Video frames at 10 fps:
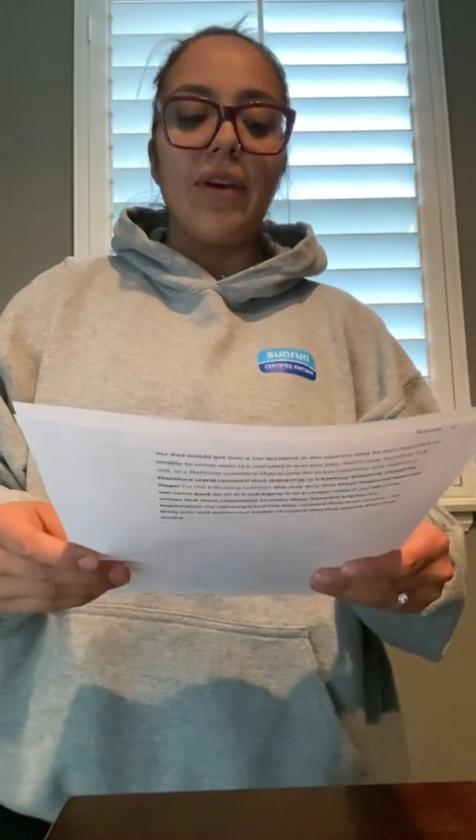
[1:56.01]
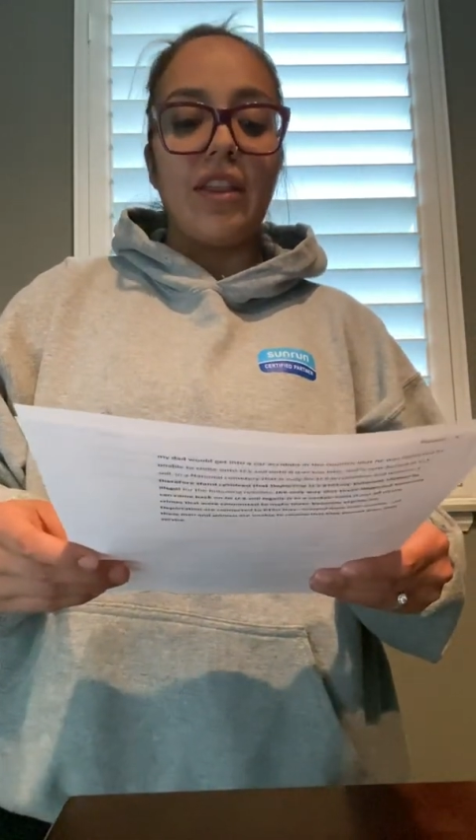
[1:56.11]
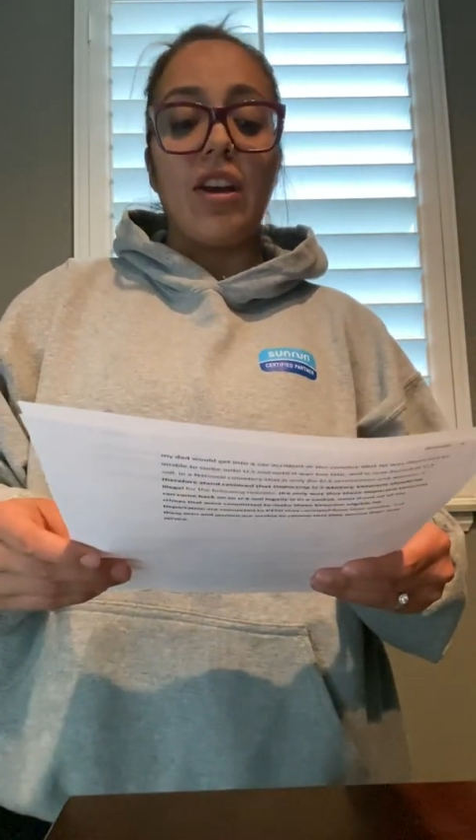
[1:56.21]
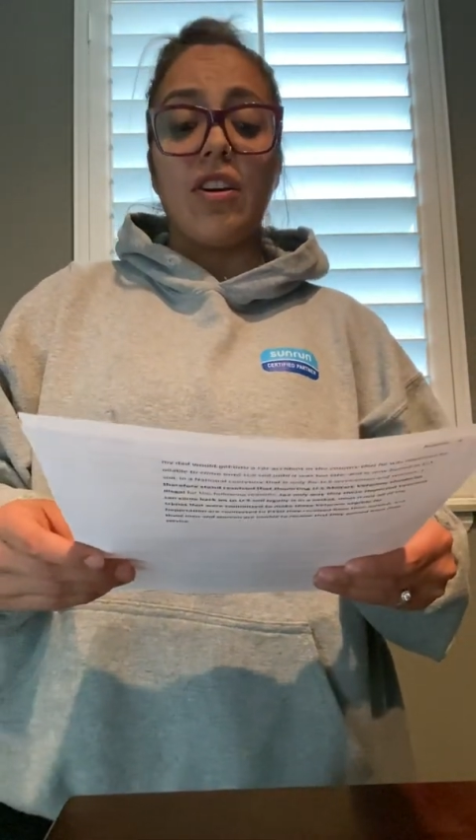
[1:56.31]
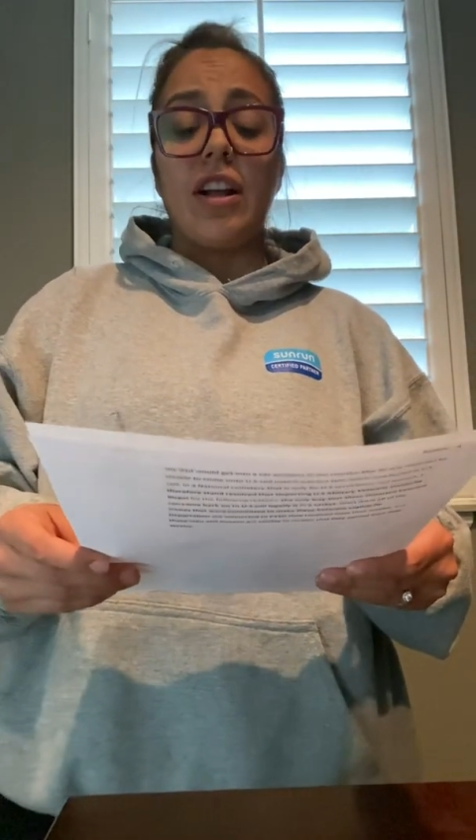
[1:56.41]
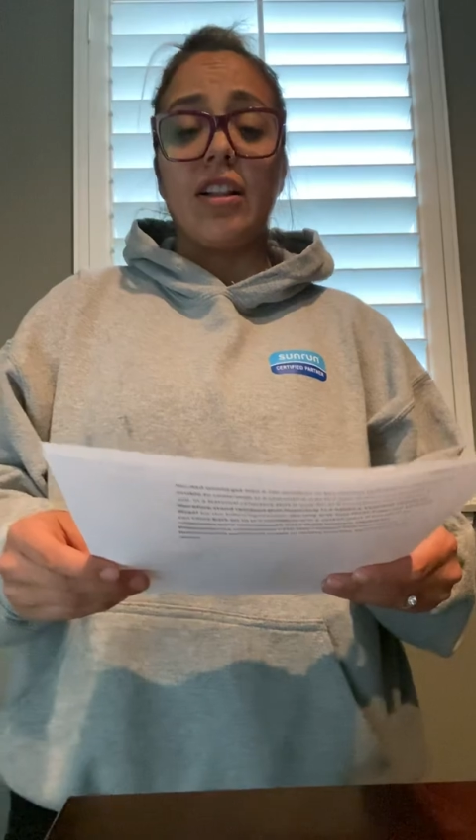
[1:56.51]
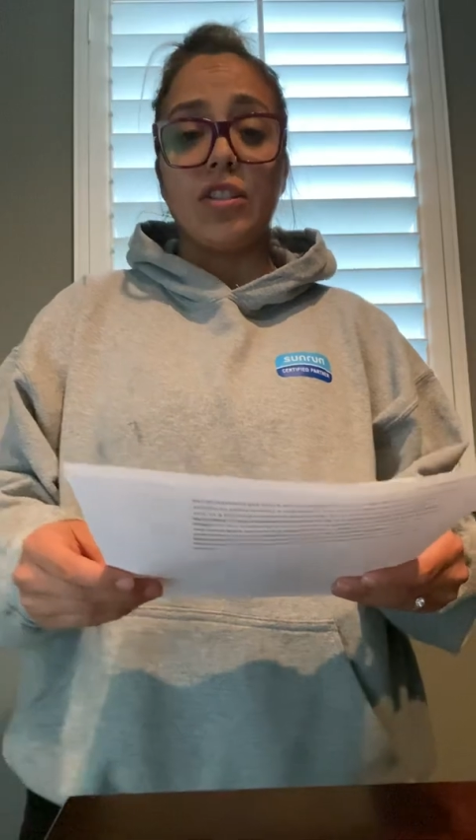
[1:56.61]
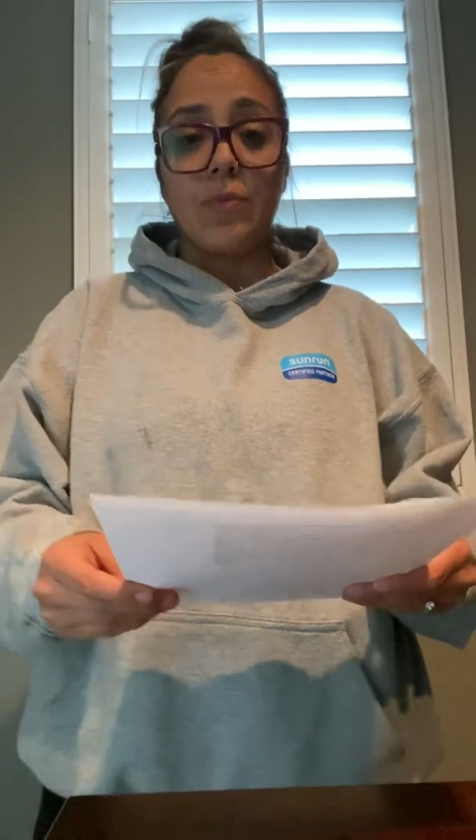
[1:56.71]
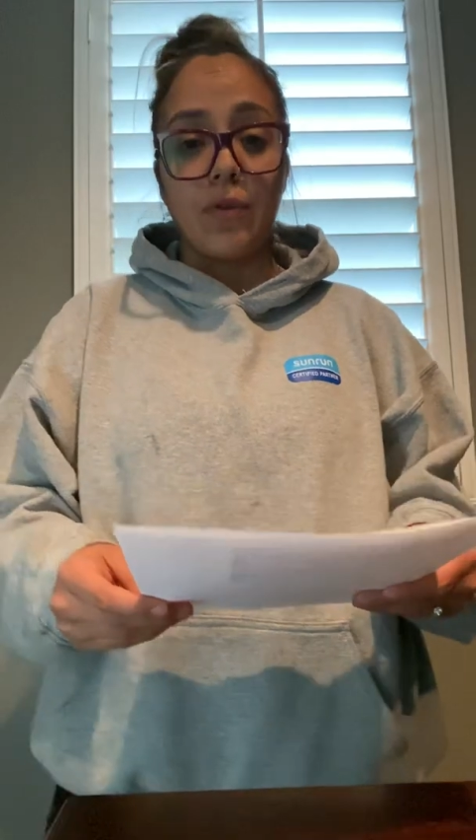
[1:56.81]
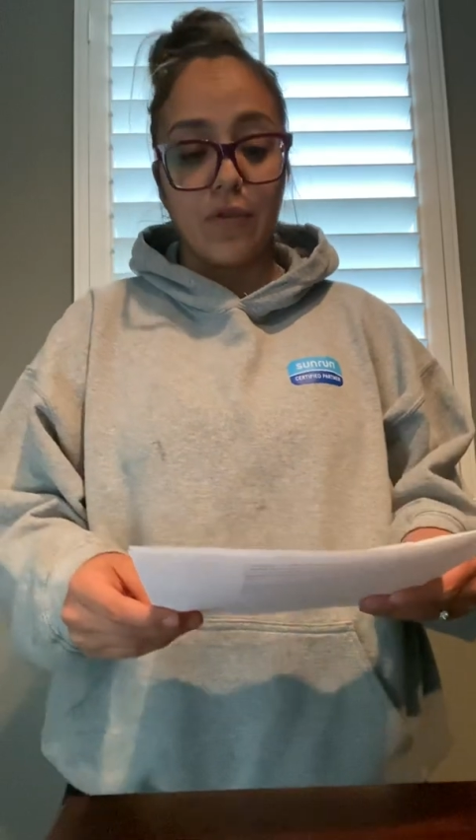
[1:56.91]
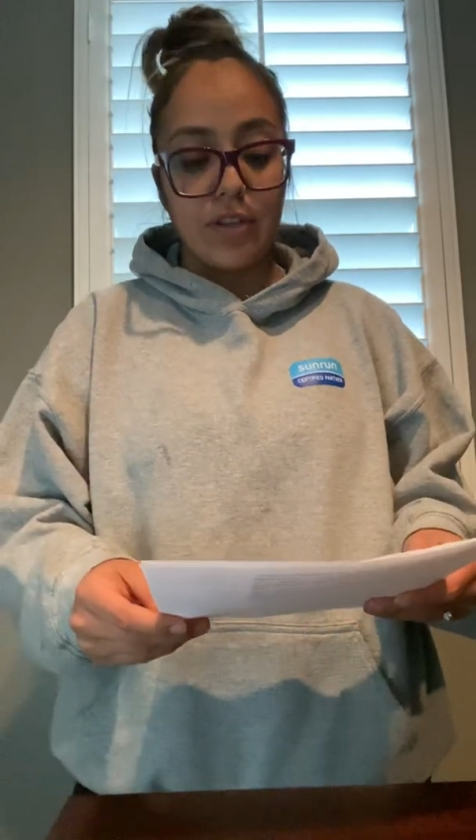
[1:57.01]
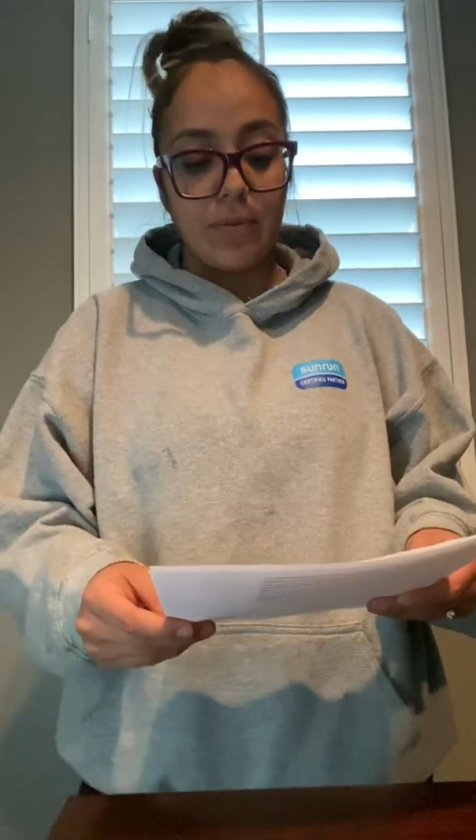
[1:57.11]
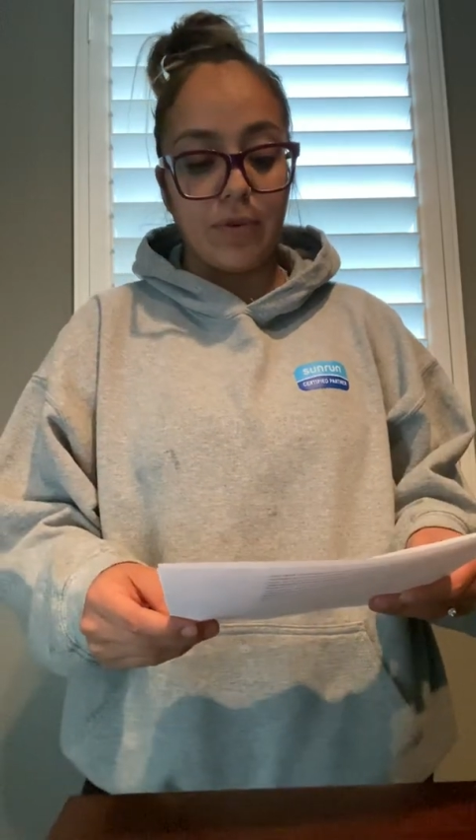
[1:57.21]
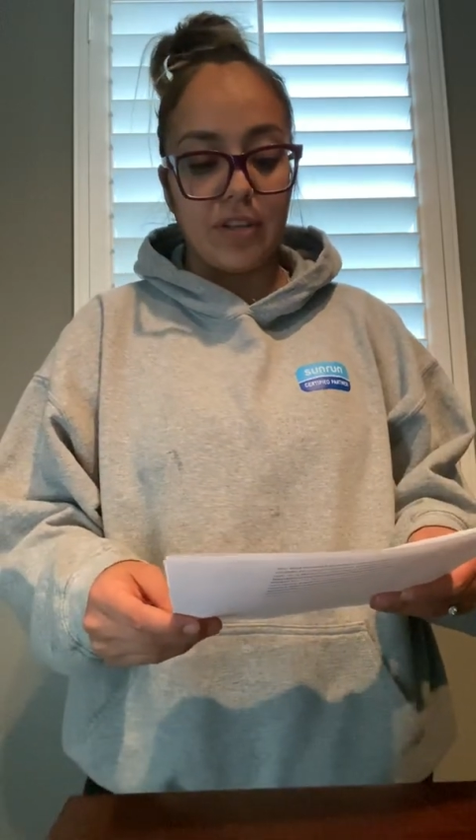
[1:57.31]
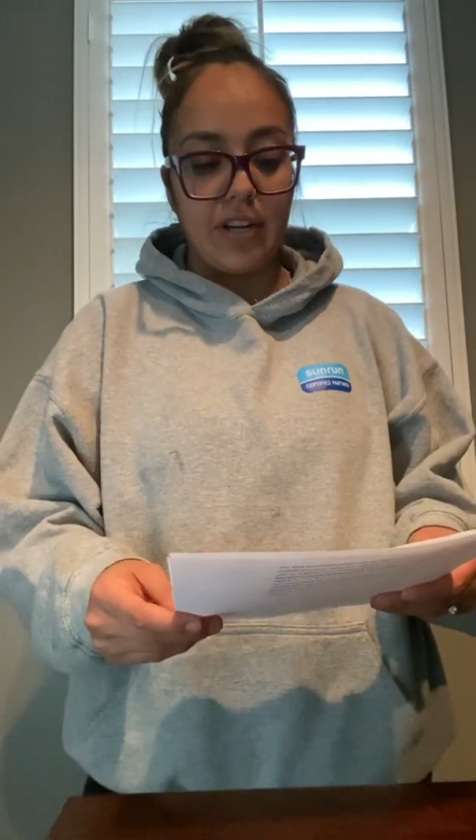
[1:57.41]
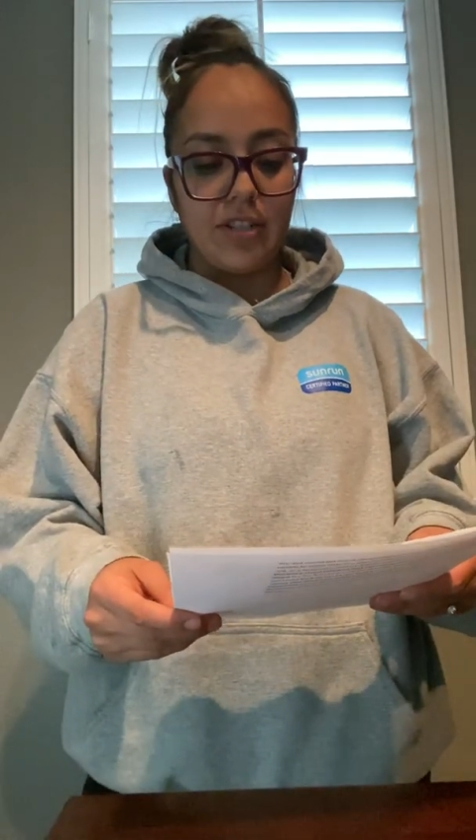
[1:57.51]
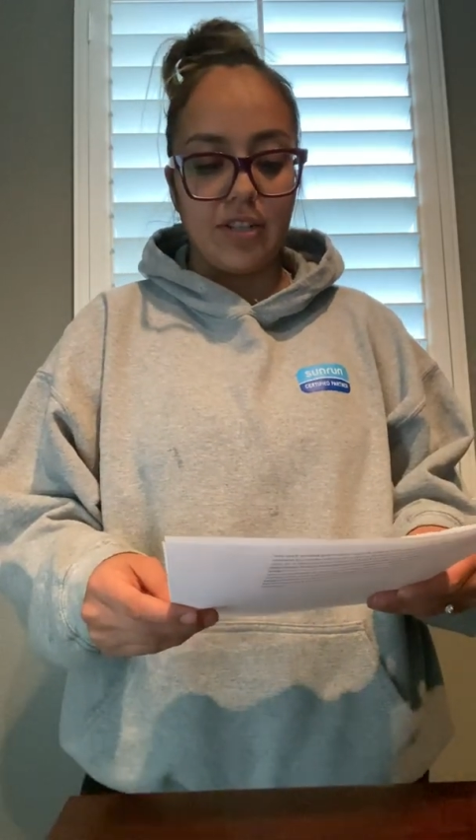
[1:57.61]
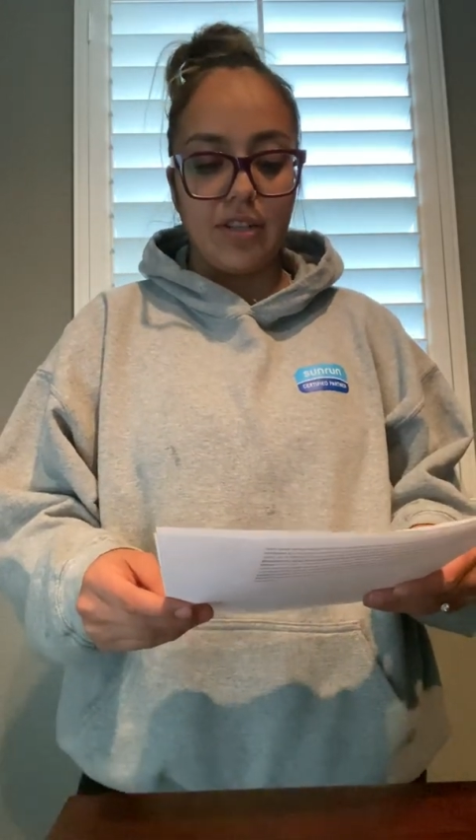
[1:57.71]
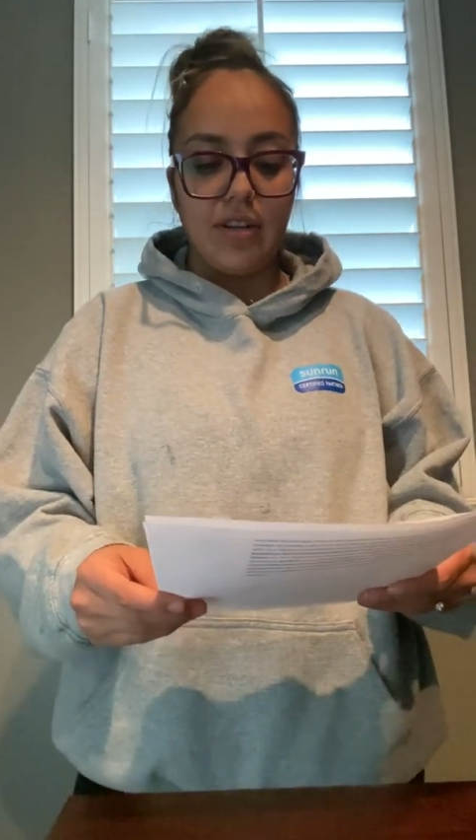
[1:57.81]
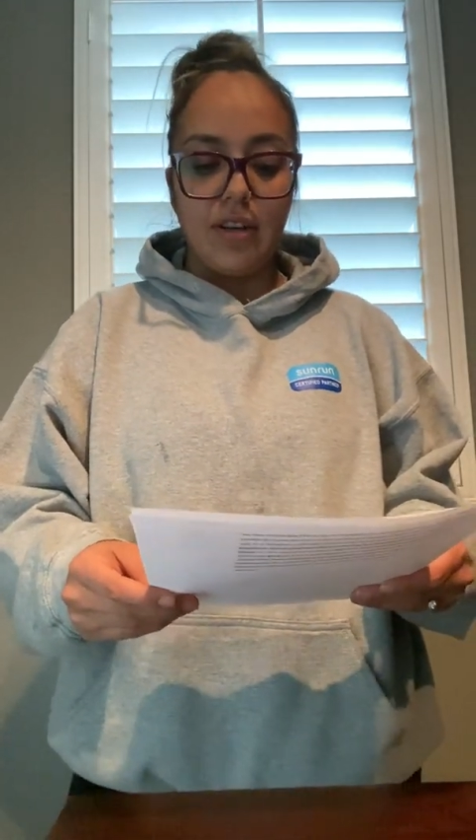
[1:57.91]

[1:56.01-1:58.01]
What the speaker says: and they are eligible for deportation.